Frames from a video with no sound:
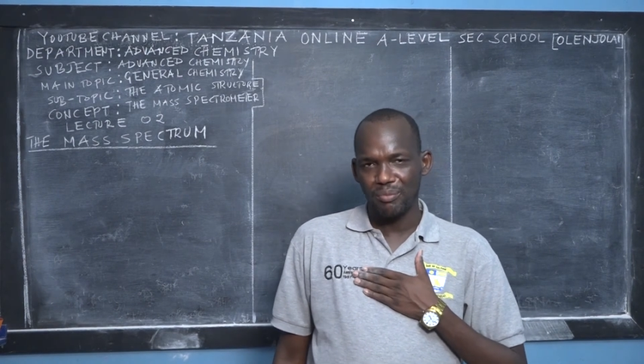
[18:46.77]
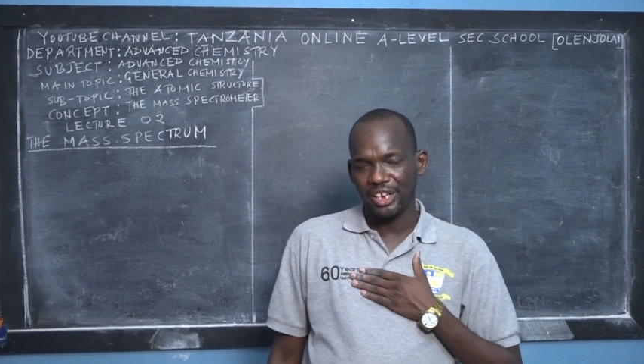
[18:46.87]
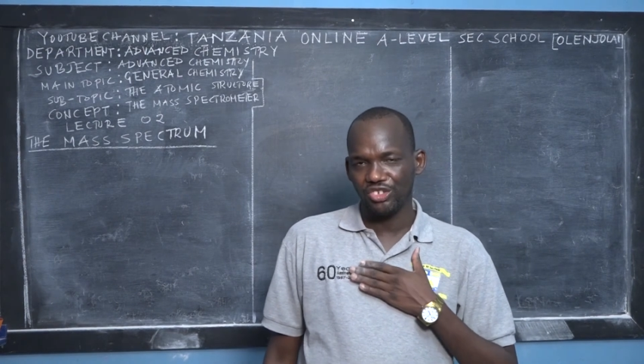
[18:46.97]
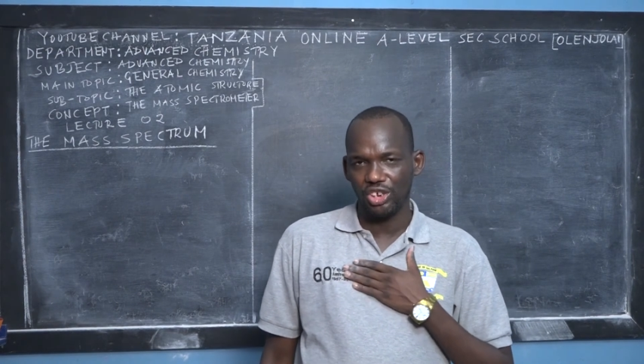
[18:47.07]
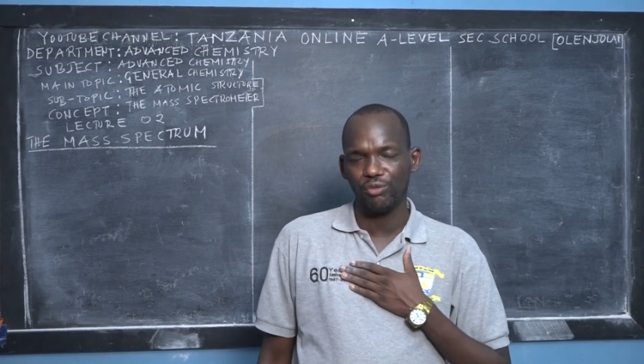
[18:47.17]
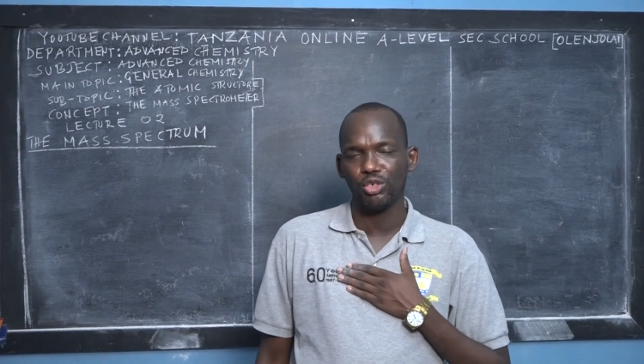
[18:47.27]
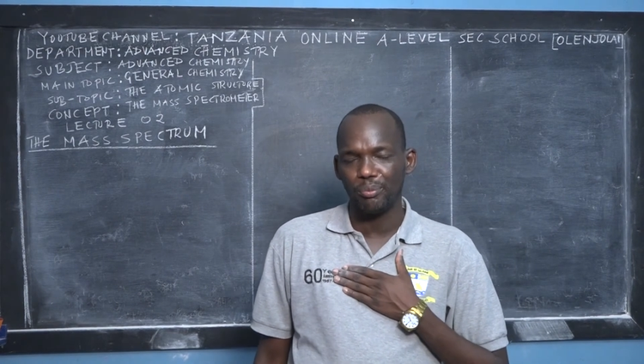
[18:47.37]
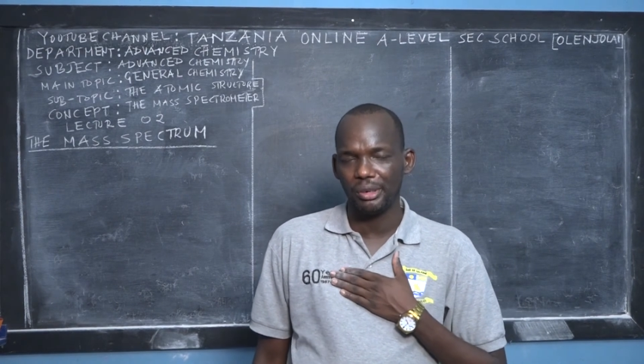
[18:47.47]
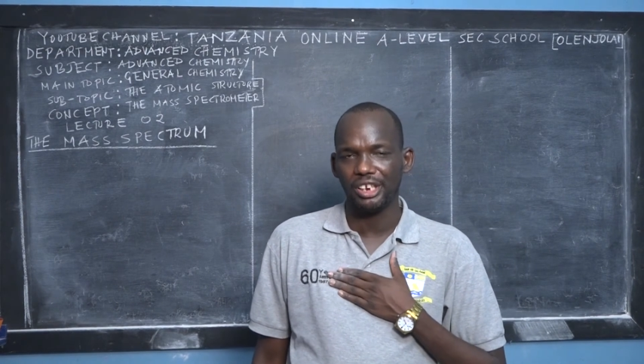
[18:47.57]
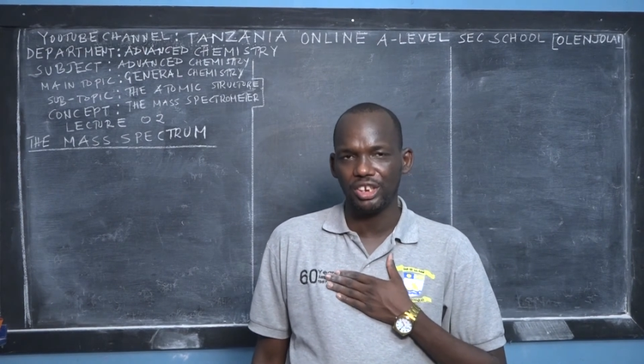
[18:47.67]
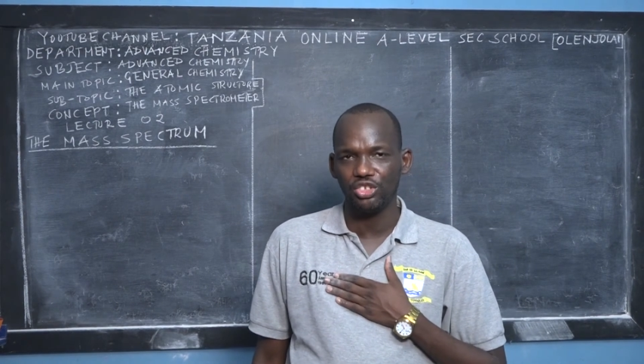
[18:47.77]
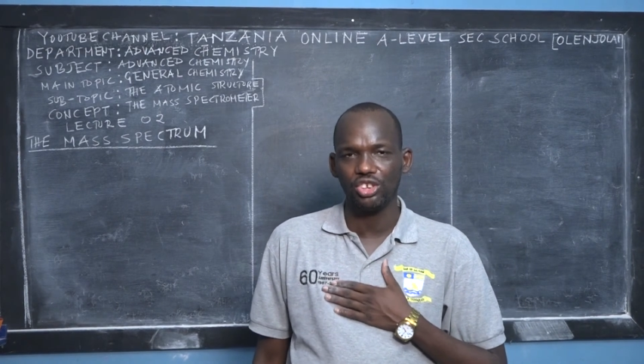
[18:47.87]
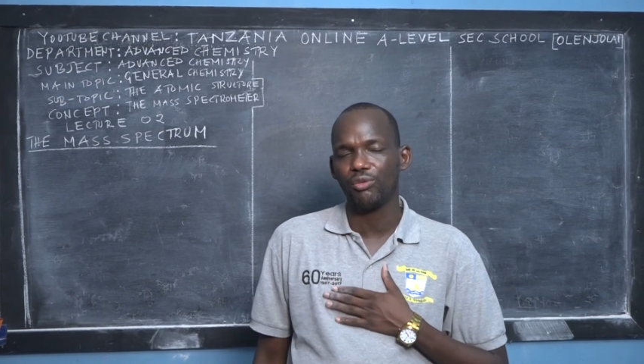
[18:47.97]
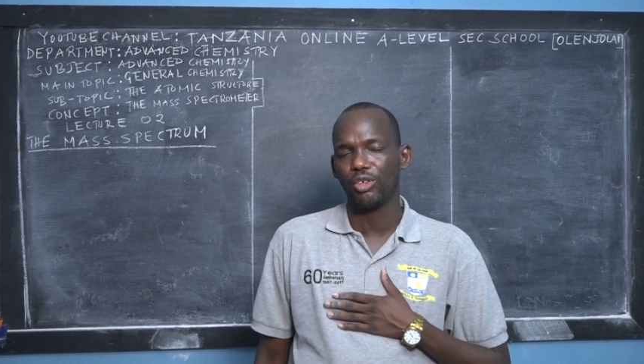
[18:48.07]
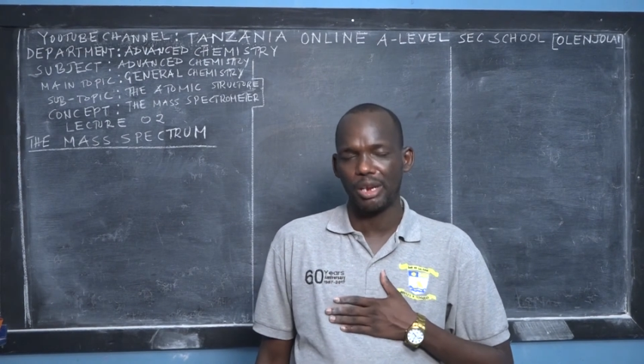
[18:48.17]
me a gift of being
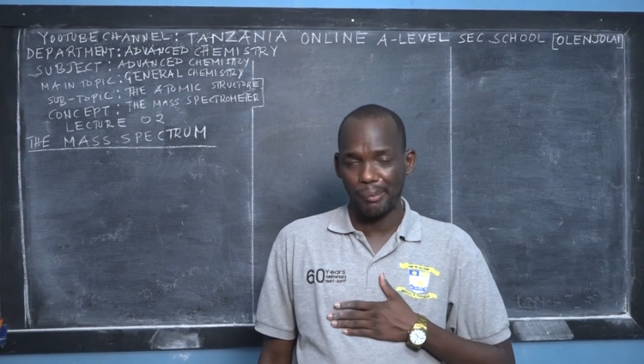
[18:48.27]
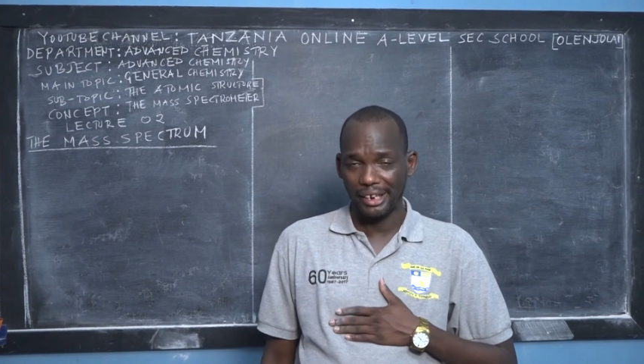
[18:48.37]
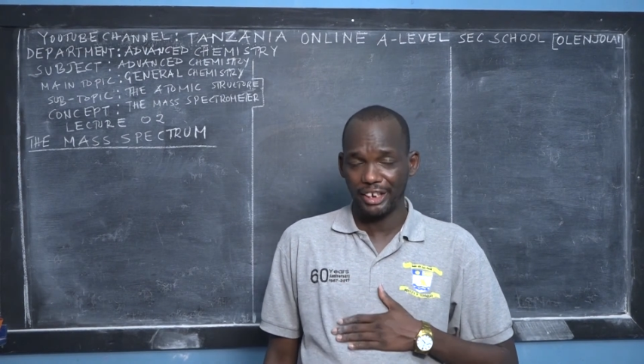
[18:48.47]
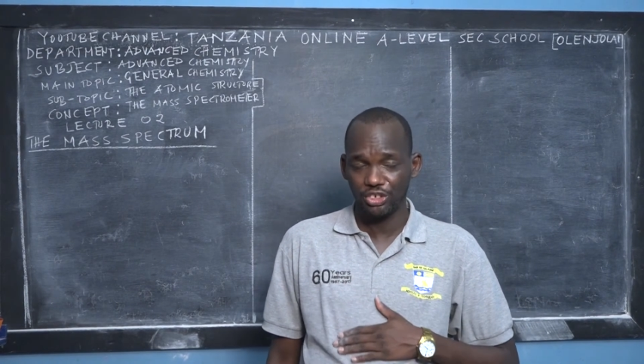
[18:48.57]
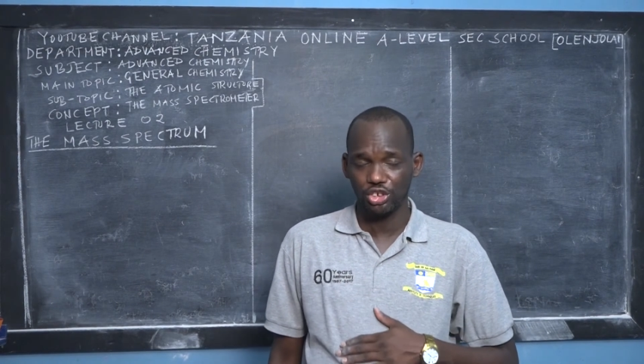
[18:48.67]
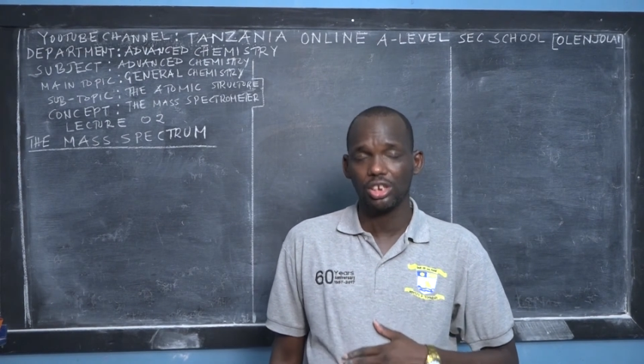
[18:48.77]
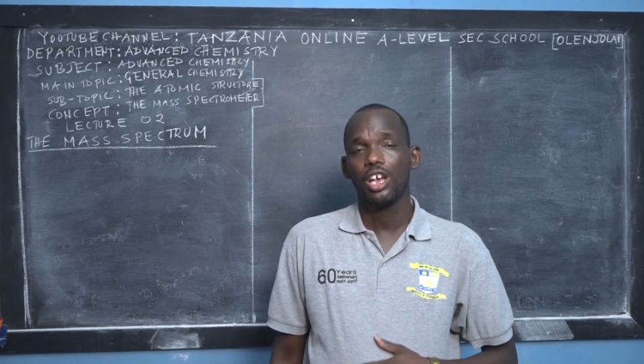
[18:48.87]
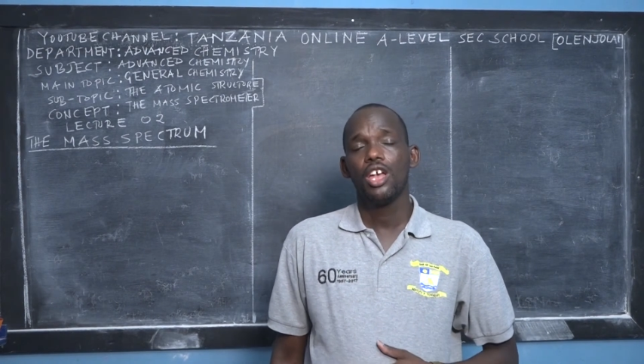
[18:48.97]
teaching for my nation.